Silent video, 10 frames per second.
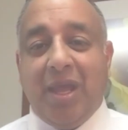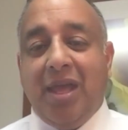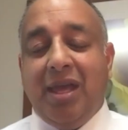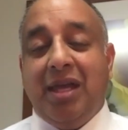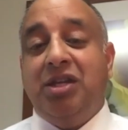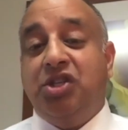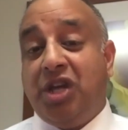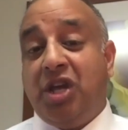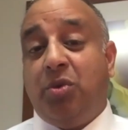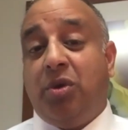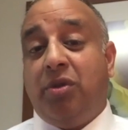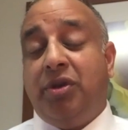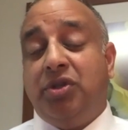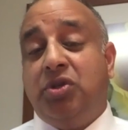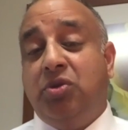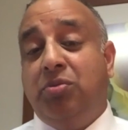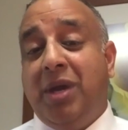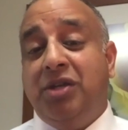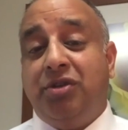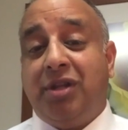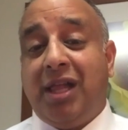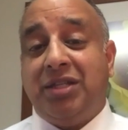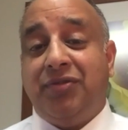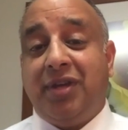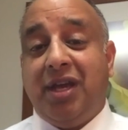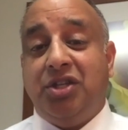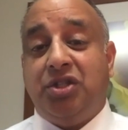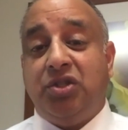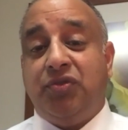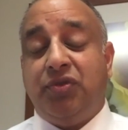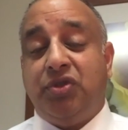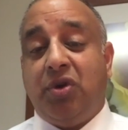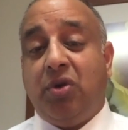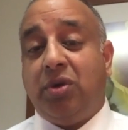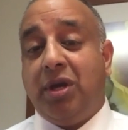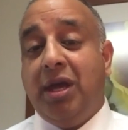In general, there are two major classifications for stroke.